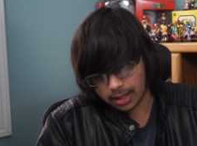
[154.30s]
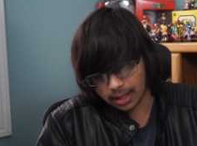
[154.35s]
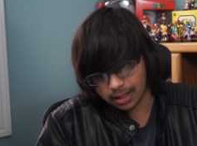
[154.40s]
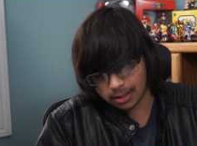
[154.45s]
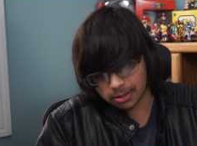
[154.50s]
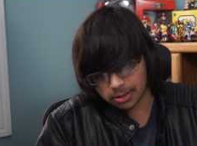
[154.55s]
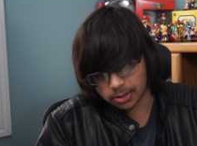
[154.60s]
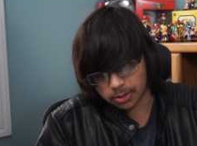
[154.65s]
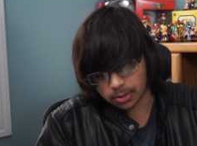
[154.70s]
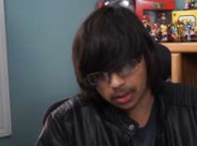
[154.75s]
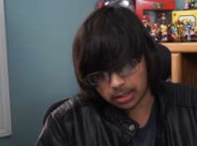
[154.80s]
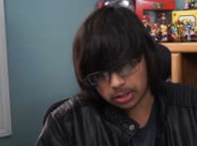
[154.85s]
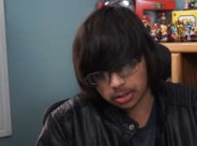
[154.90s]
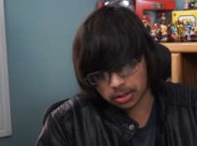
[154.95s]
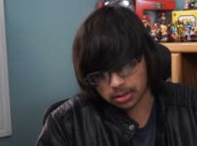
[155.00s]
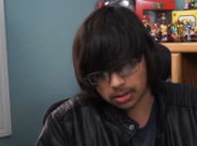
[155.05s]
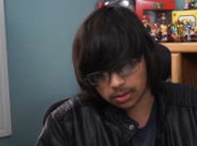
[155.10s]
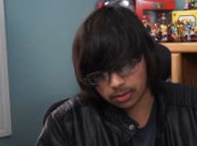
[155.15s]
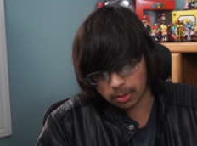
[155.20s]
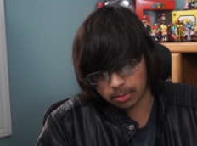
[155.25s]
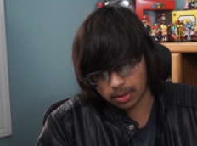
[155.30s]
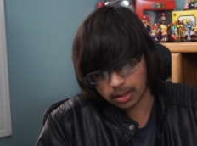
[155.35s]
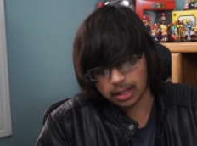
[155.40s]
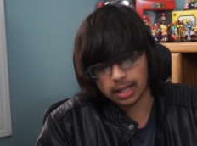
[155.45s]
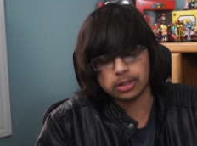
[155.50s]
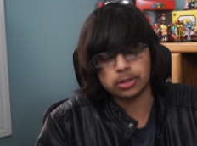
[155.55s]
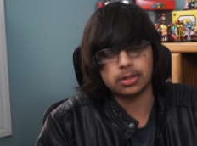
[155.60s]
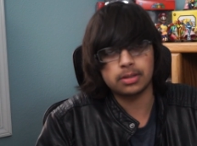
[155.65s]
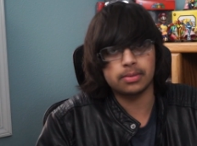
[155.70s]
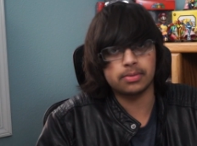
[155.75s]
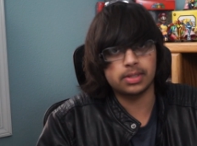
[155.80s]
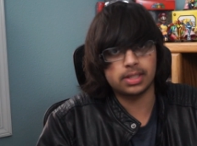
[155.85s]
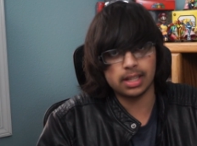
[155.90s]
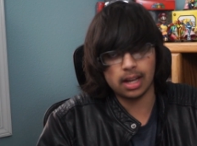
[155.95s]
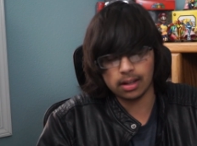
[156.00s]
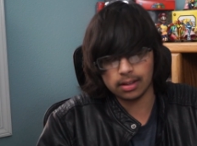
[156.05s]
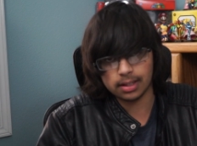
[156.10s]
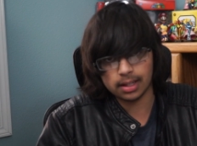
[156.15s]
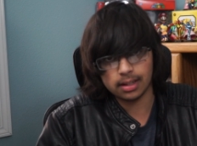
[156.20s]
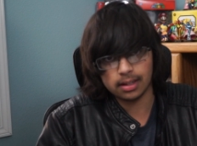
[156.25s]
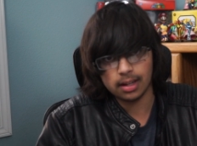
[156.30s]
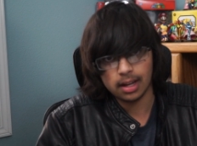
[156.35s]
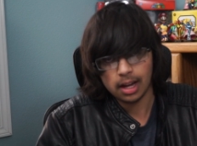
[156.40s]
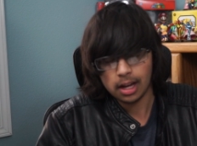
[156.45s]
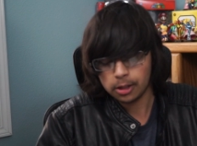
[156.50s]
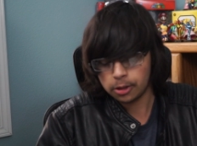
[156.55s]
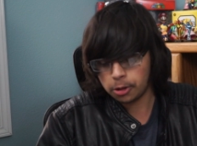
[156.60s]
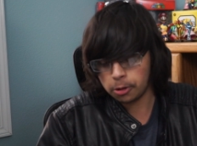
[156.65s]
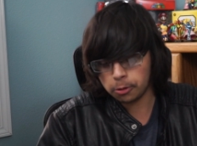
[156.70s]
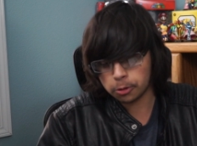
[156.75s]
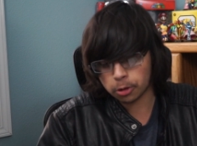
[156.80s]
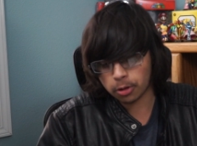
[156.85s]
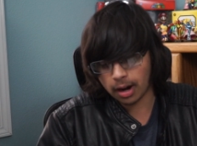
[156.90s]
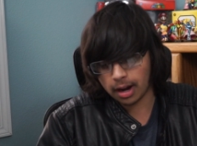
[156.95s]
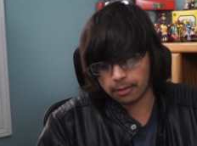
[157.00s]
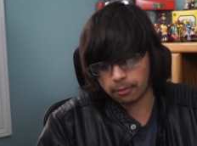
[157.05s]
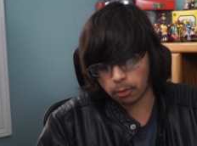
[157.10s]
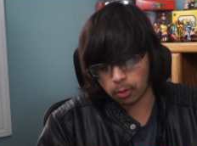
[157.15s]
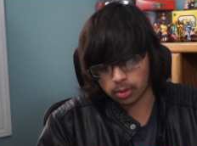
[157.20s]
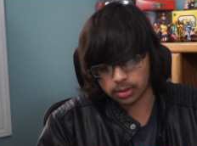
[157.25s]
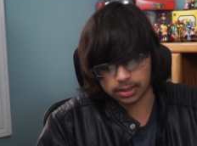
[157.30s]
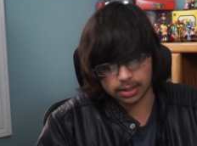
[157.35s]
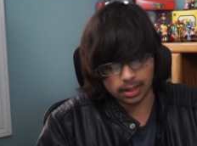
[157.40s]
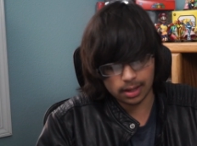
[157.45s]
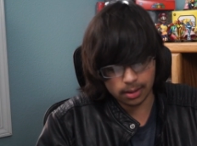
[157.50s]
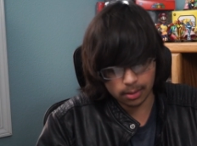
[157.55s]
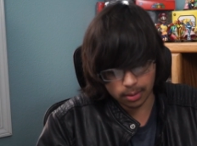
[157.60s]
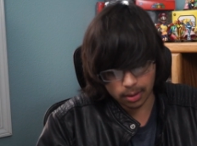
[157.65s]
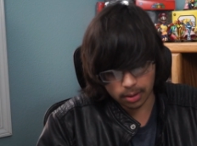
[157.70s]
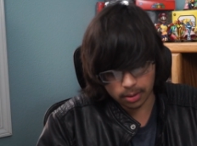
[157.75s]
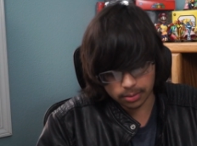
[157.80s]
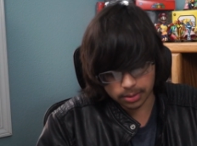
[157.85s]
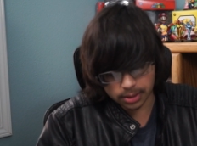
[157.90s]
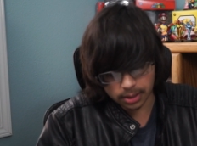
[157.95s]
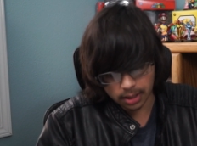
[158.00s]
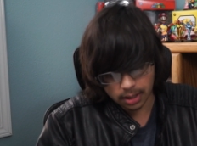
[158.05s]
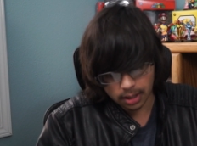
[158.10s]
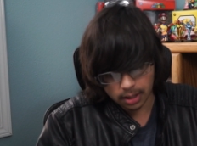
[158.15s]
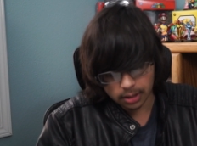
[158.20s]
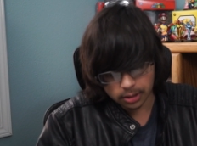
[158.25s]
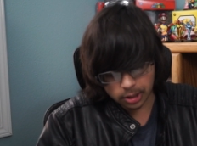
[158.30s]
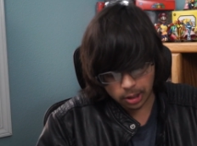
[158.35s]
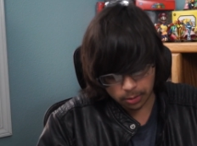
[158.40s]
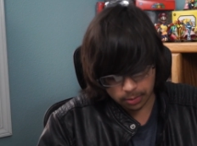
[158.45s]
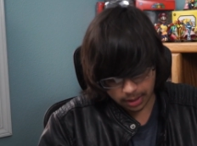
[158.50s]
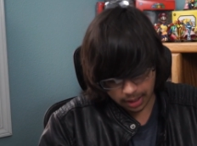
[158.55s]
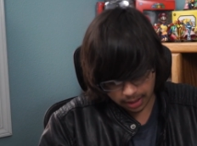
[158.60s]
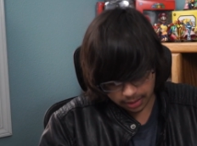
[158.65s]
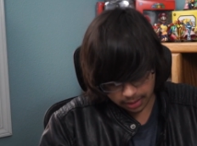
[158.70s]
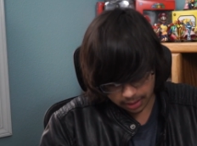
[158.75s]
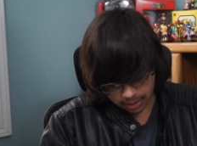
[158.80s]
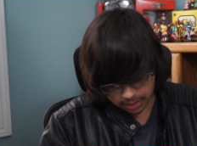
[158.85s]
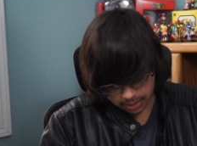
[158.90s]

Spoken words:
illustrations from The Legend of Zelda, 2 Triforce heroes. So nothing,